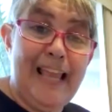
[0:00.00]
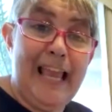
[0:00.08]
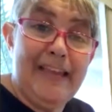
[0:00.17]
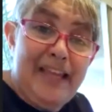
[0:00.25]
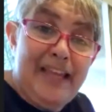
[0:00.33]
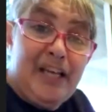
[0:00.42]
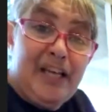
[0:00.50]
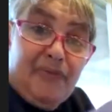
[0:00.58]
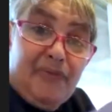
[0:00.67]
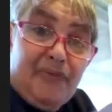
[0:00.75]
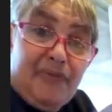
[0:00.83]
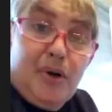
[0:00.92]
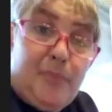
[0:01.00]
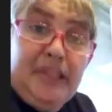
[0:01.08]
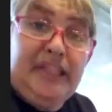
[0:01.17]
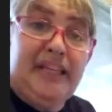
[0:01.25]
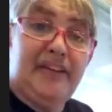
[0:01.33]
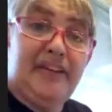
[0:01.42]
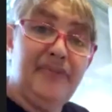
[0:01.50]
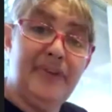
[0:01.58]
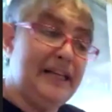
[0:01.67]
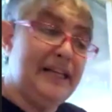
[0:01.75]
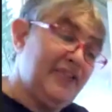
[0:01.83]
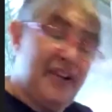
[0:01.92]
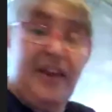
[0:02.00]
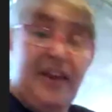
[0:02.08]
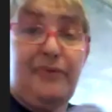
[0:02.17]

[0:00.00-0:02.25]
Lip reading: then cover it with leaf and it'll stay forever.